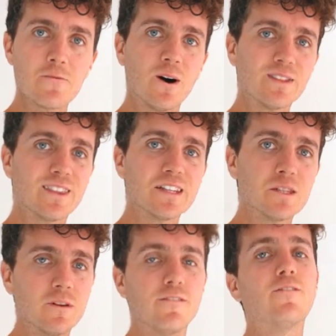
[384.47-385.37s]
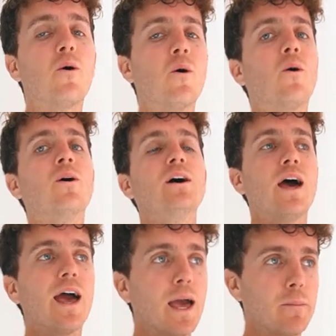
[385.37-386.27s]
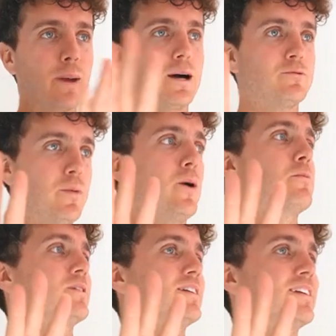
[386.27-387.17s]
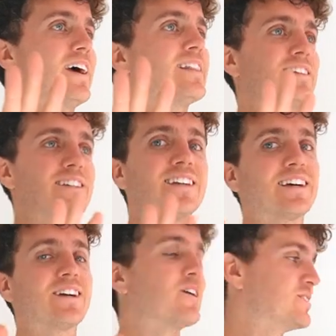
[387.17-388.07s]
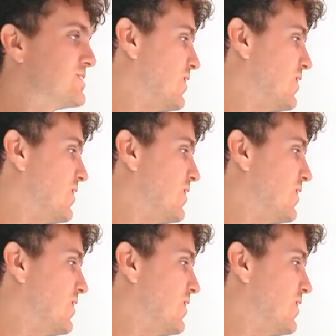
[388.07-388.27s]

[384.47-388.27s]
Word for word: want this before it becomes permanent and the sticker goes